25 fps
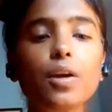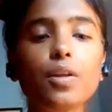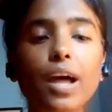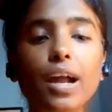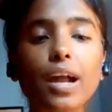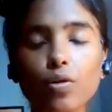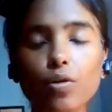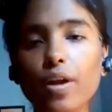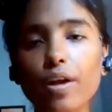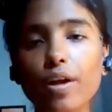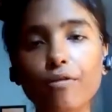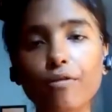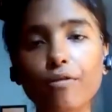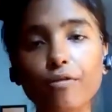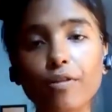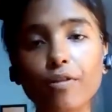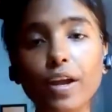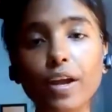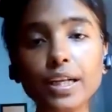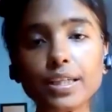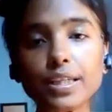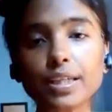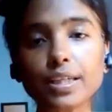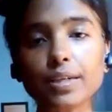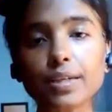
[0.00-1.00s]
That's gonna
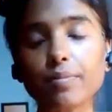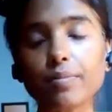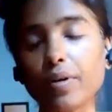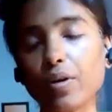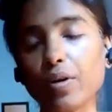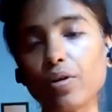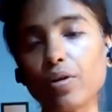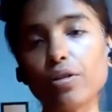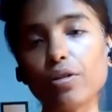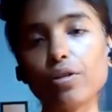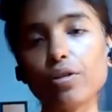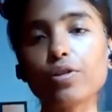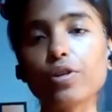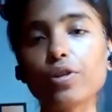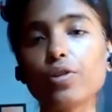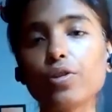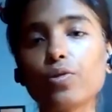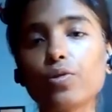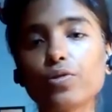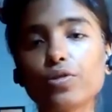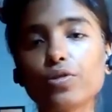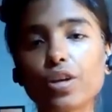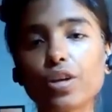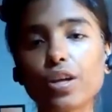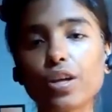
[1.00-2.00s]
affect because your
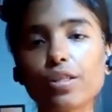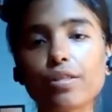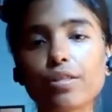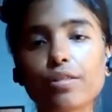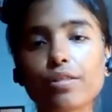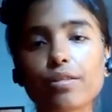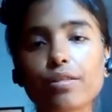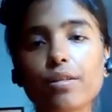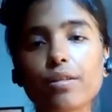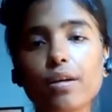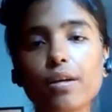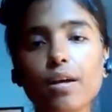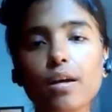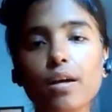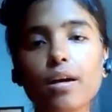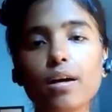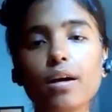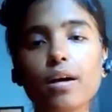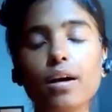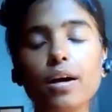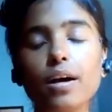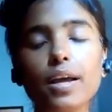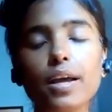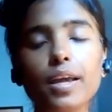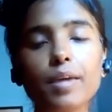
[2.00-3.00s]
three dosha is
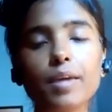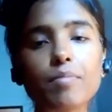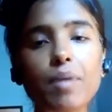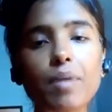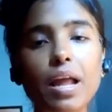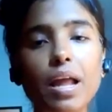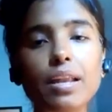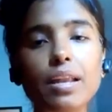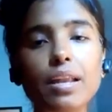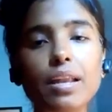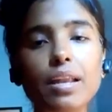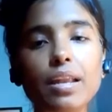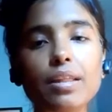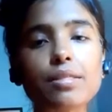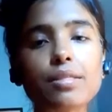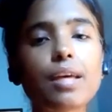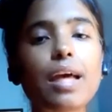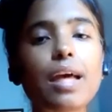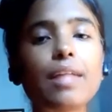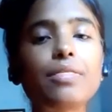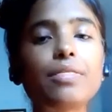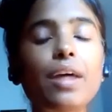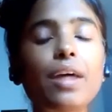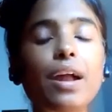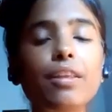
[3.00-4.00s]
imbalanced,
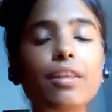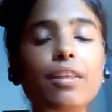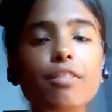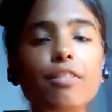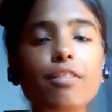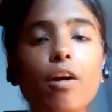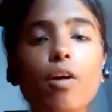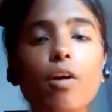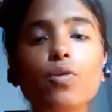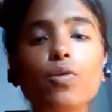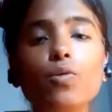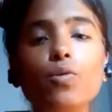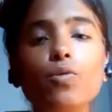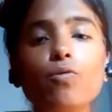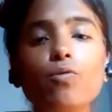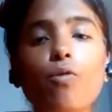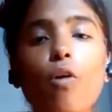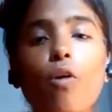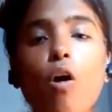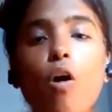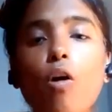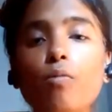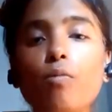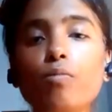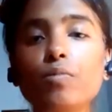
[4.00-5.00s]
and that's how you
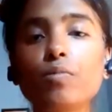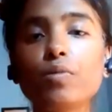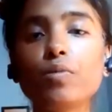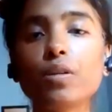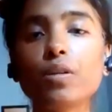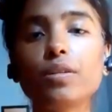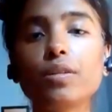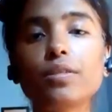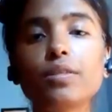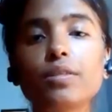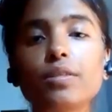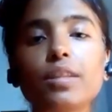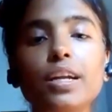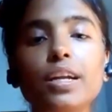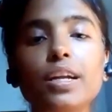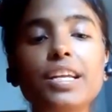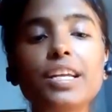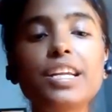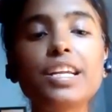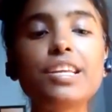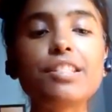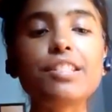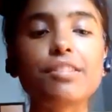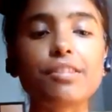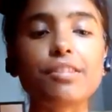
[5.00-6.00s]
form the
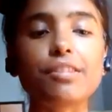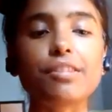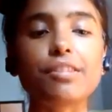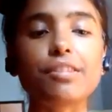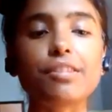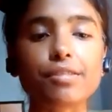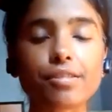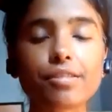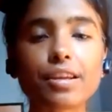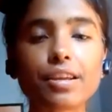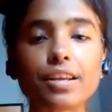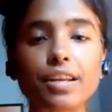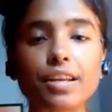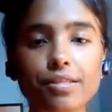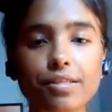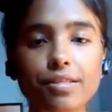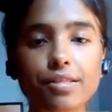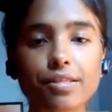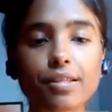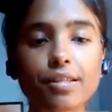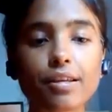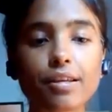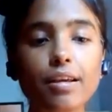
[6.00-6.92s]
disease, sickness.